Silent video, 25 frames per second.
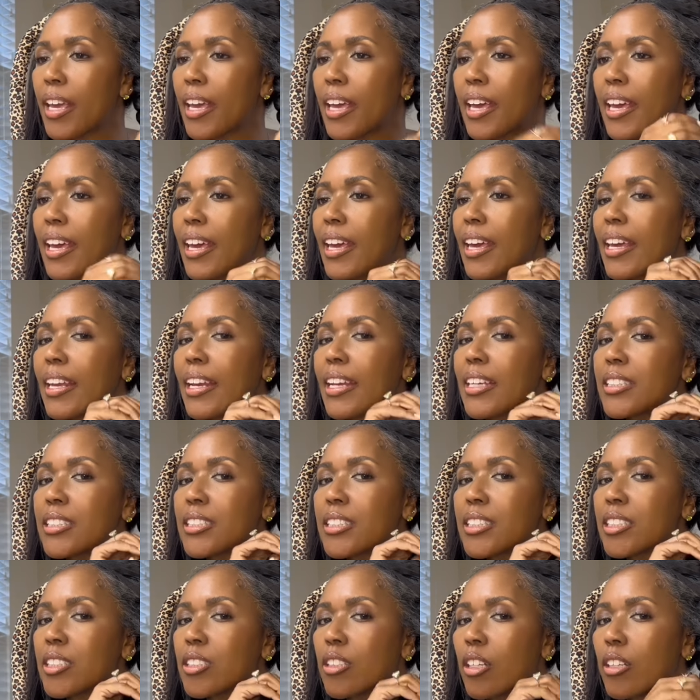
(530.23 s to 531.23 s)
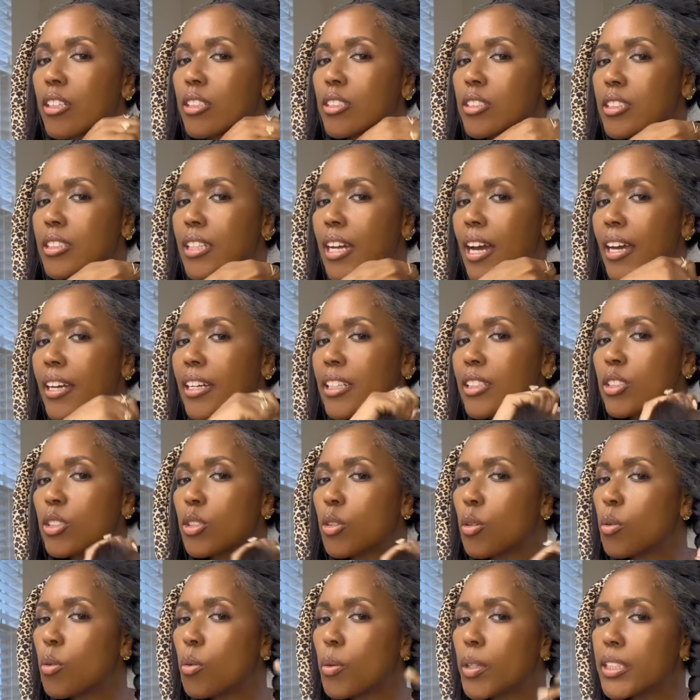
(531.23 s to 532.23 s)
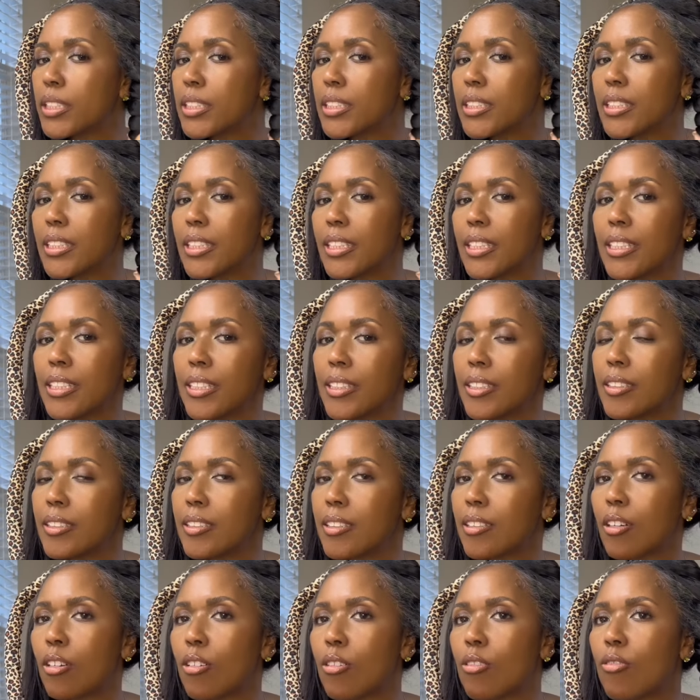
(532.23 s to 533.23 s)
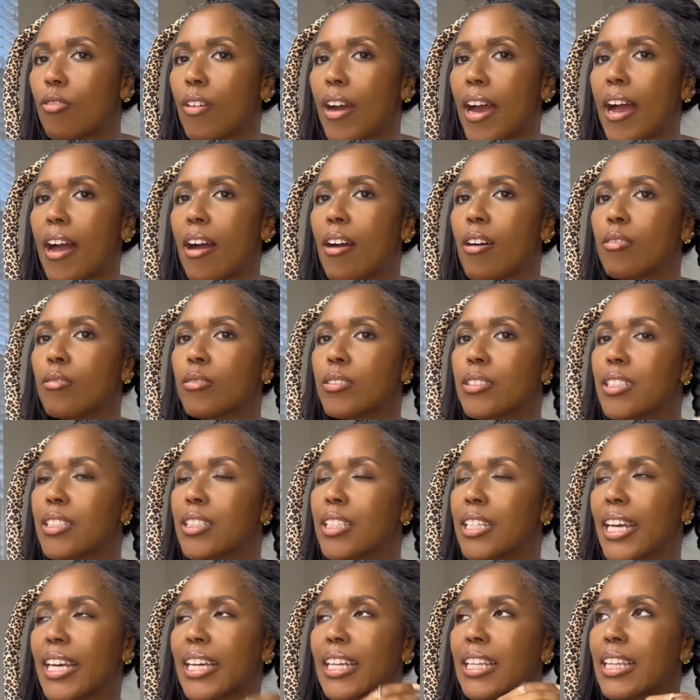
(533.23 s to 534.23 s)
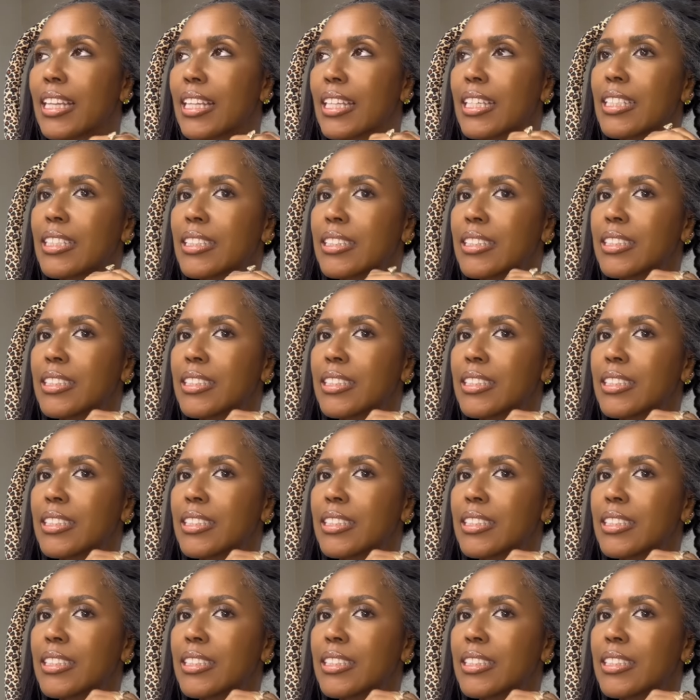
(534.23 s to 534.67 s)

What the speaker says: And I just start kind of twisting it around like this.